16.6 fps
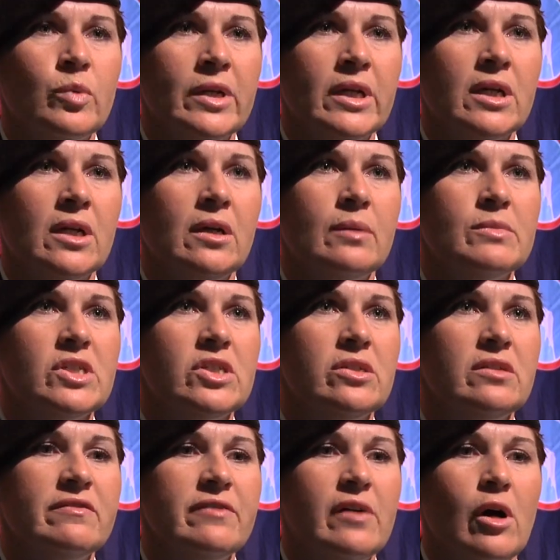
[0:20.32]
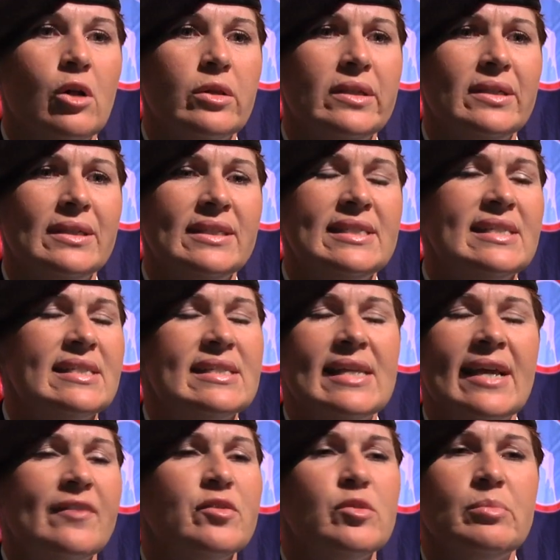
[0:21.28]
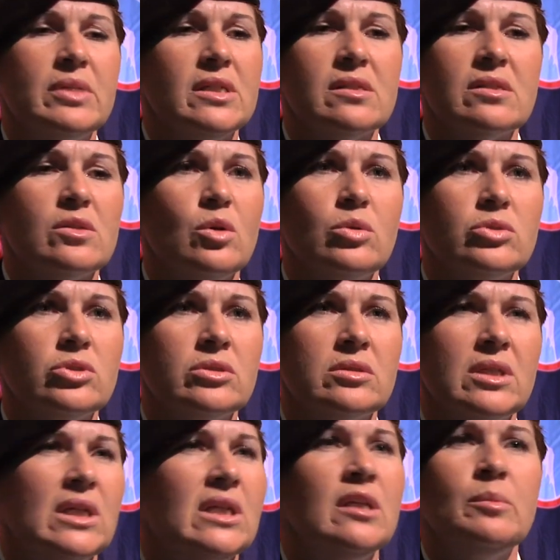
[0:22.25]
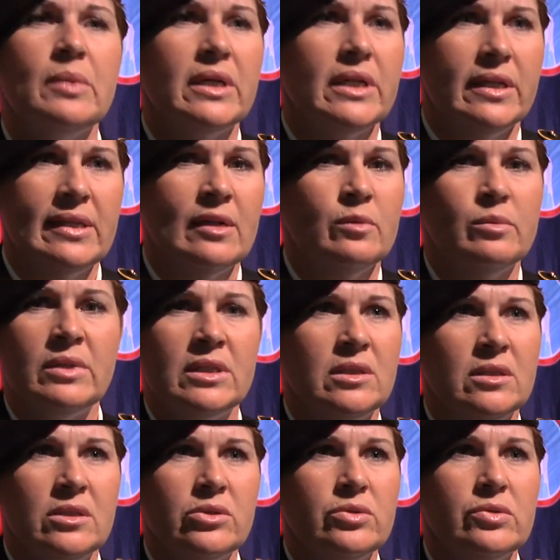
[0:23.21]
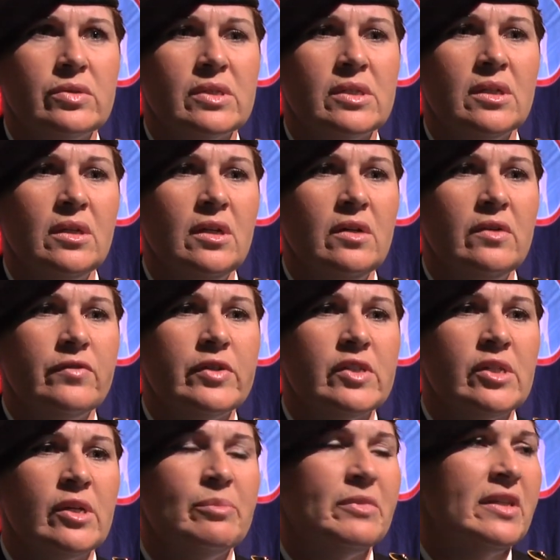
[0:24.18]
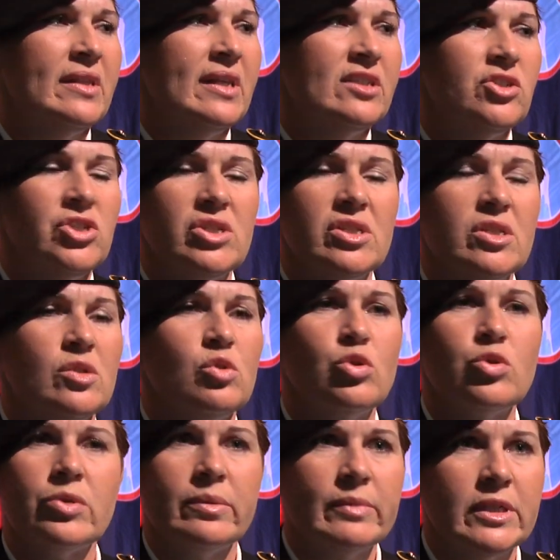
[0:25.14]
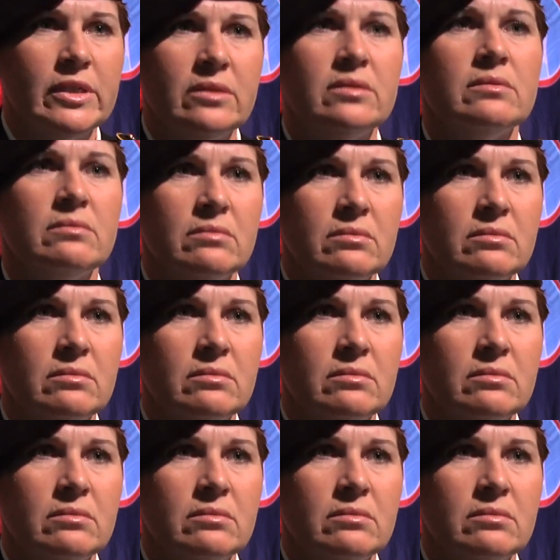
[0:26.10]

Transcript: when it comes to the fallen. It doesn't have to be a soldier, anybody that we lose for something that's just so criminal.